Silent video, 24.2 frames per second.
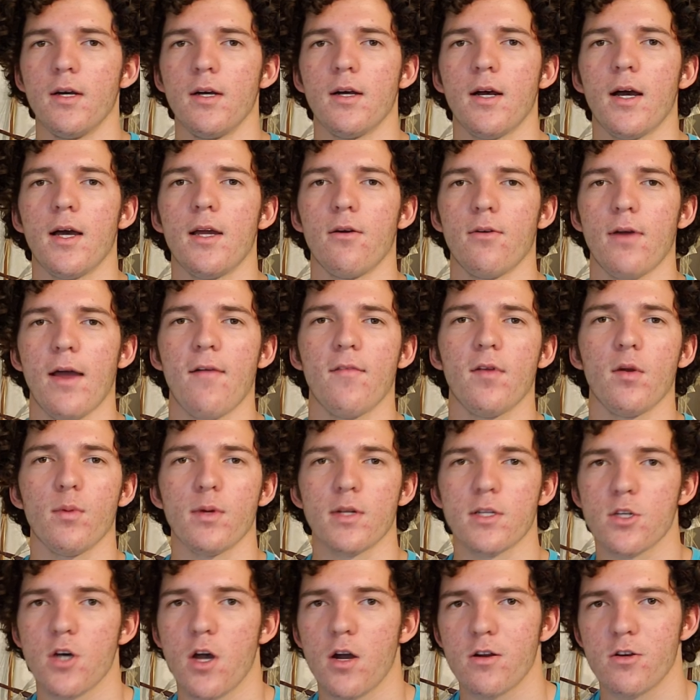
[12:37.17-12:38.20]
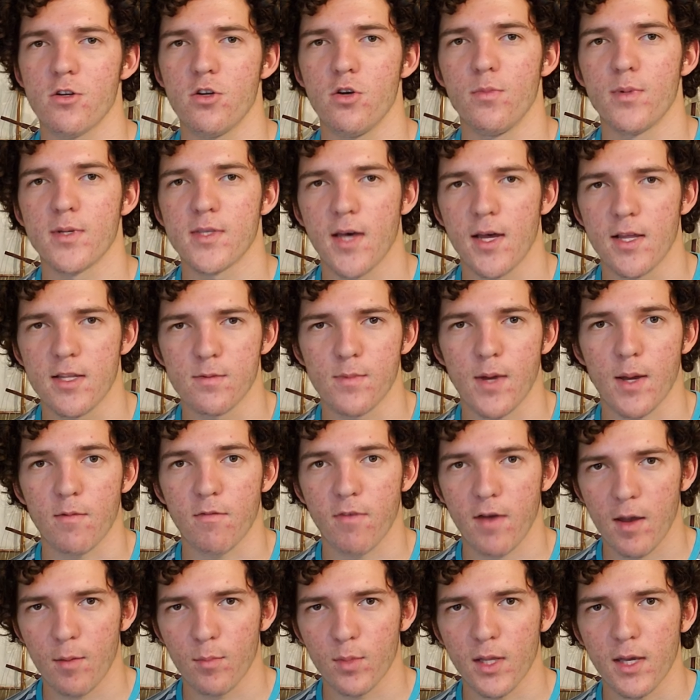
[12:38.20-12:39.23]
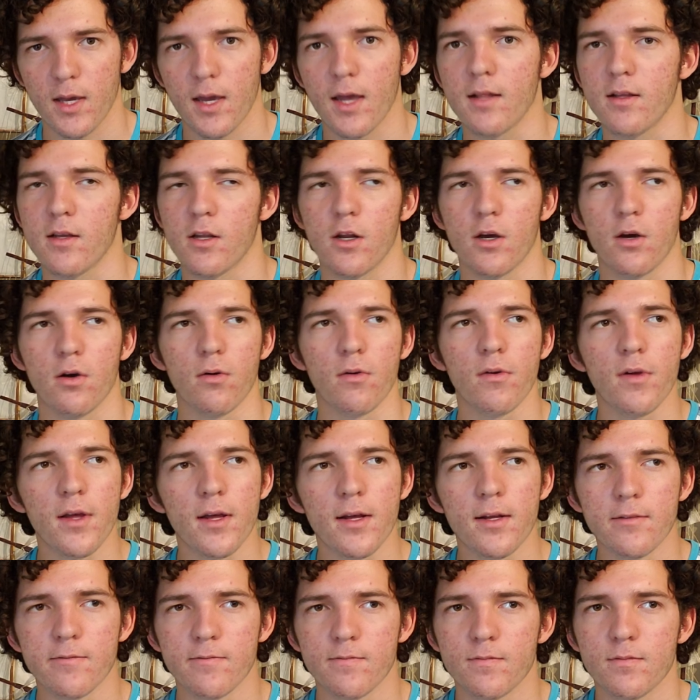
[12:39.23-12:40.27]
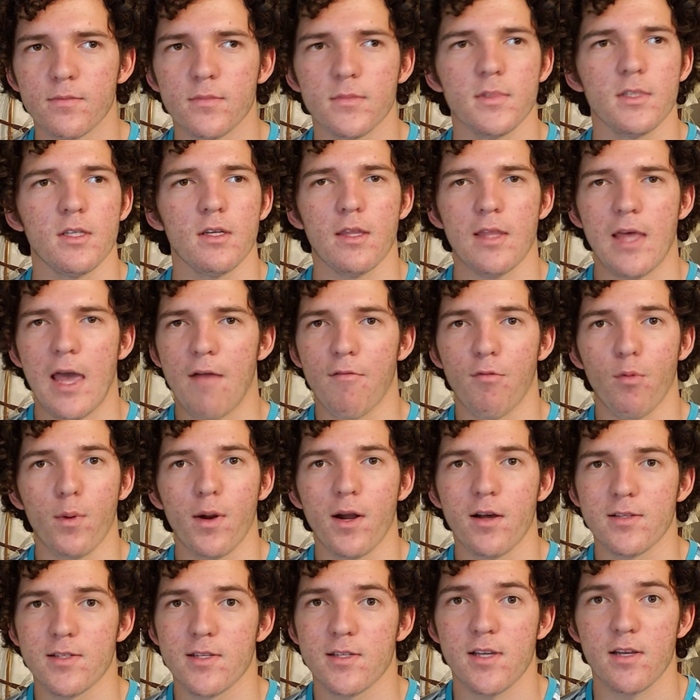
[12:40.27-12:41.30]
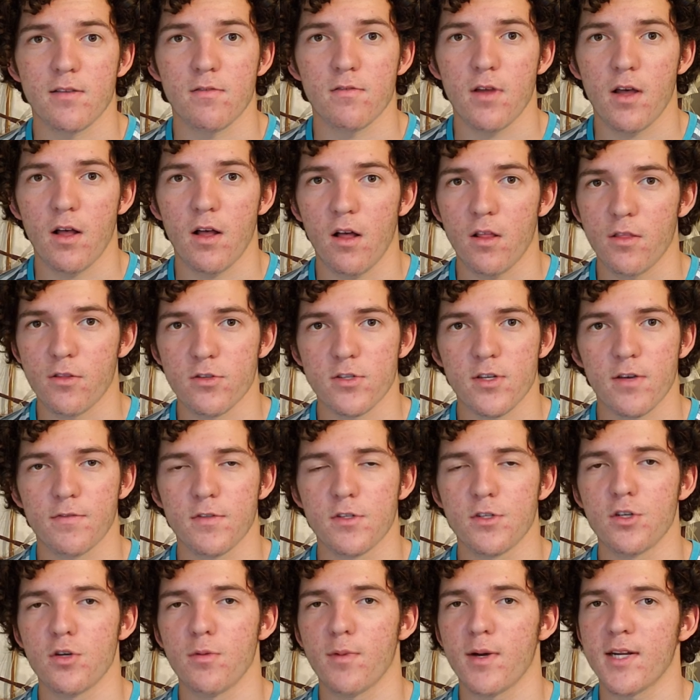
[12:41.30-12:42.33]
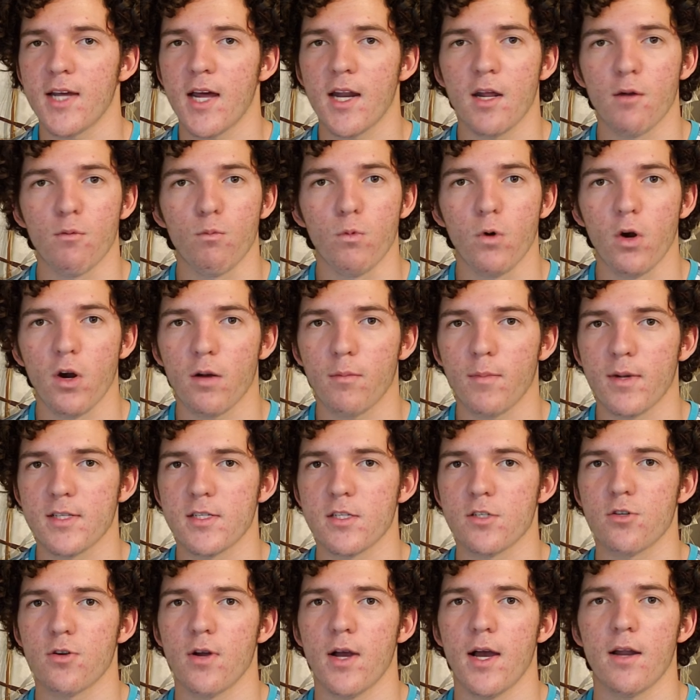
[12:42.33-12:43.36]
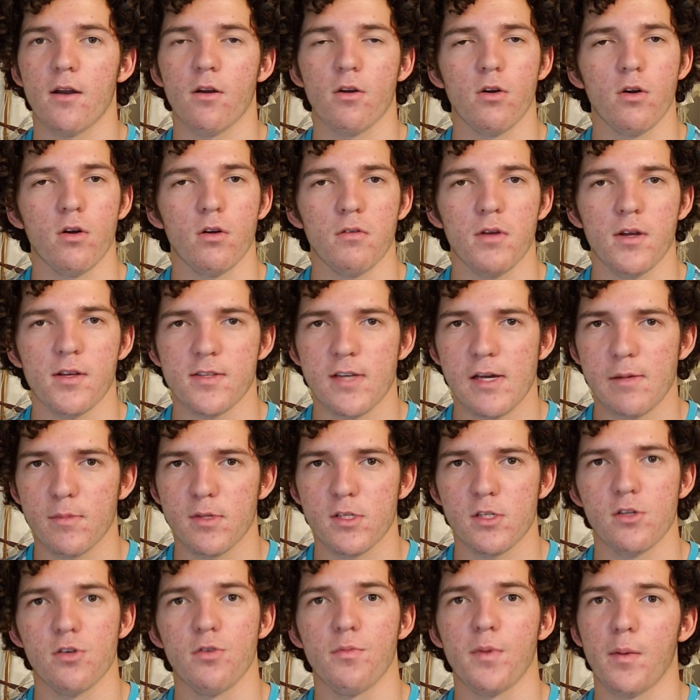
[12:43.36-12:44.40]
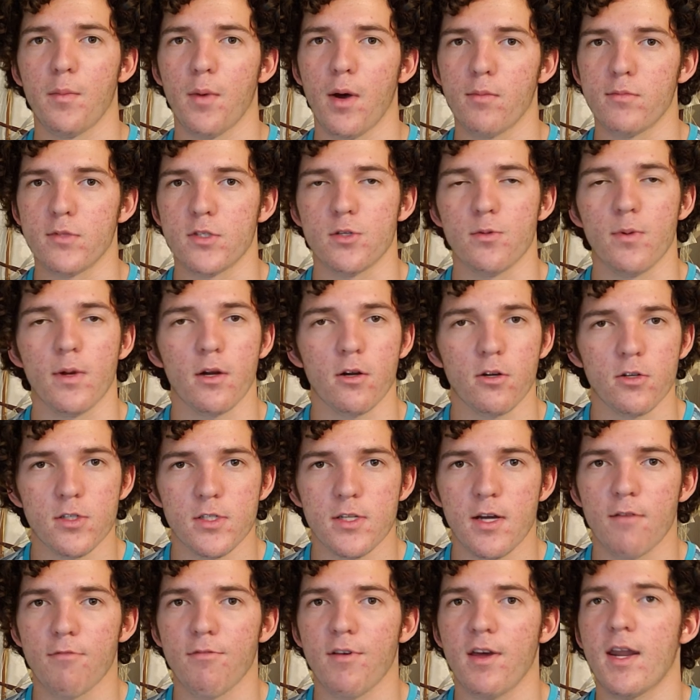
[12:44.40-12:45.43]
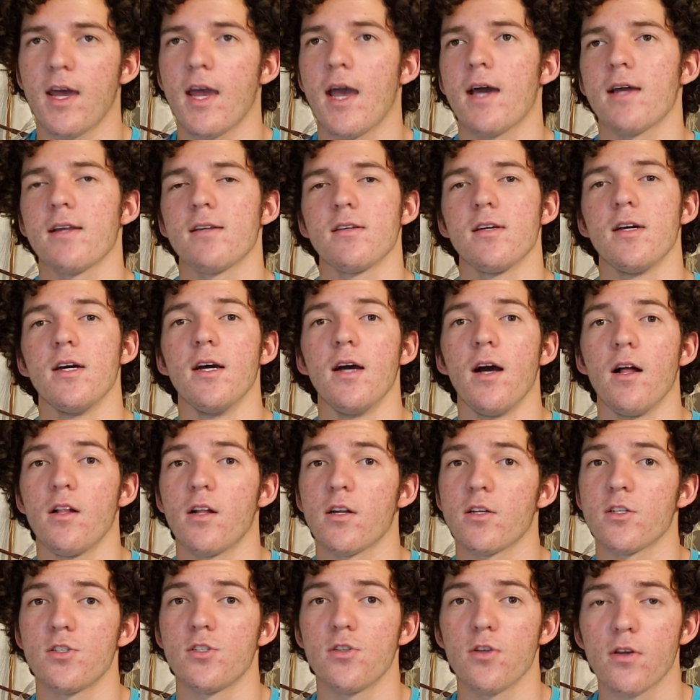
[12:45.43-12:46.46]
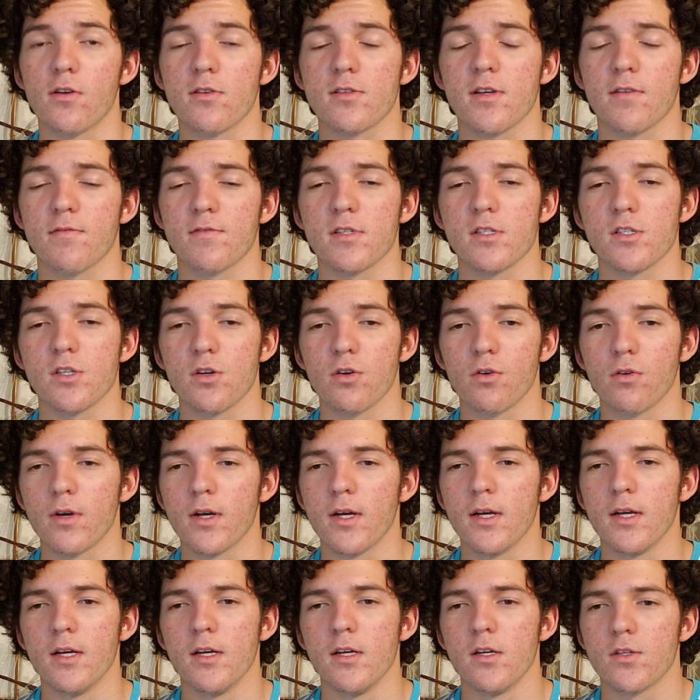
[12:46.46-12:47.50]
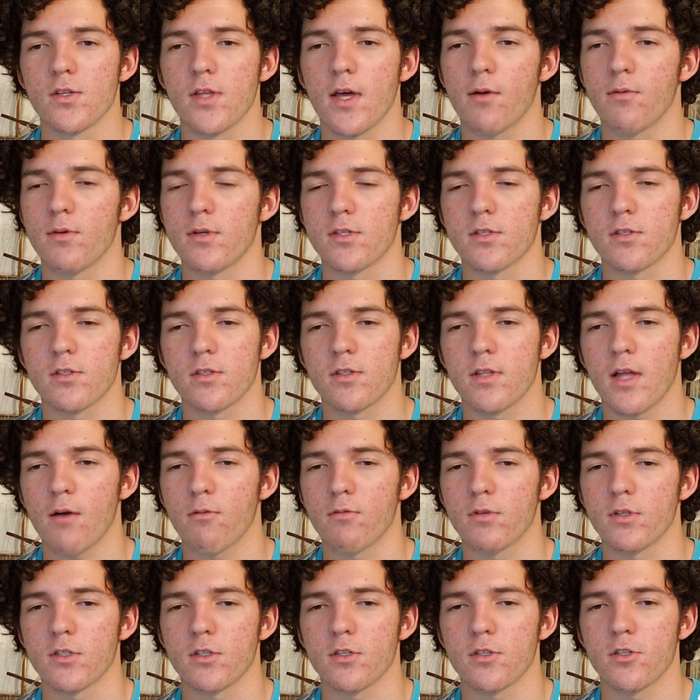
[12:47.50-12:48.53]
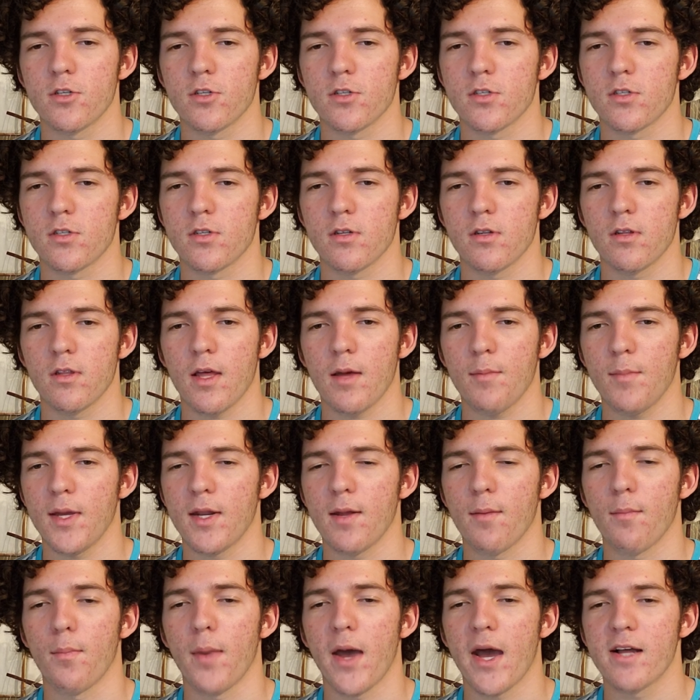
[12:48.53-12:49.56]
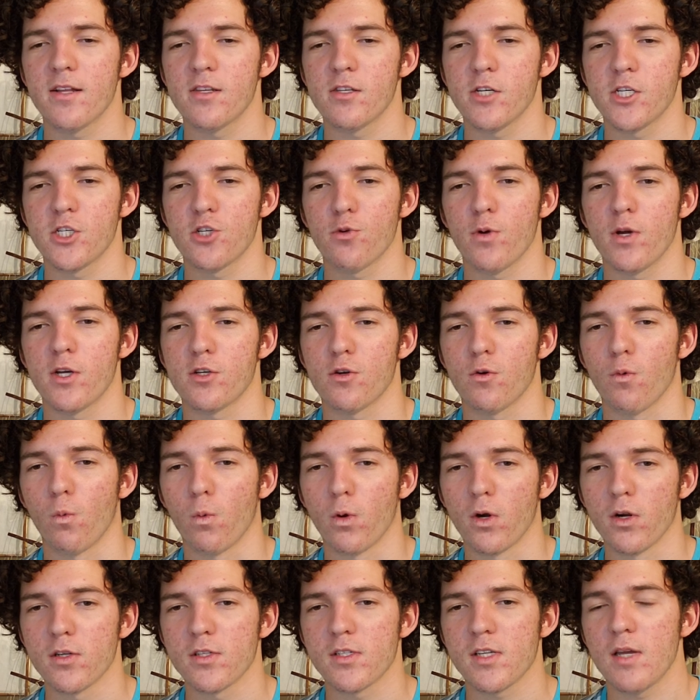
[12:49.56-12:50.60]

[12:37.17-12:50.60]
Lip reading: I don't have anyone to talk to besides my family, and you know, everyone else has other stuff to do. My dad had work, my sister had her assignments to do, my mom was doing her stuff, and I had a lot of studio stuff to do. So that made a bad situation worse.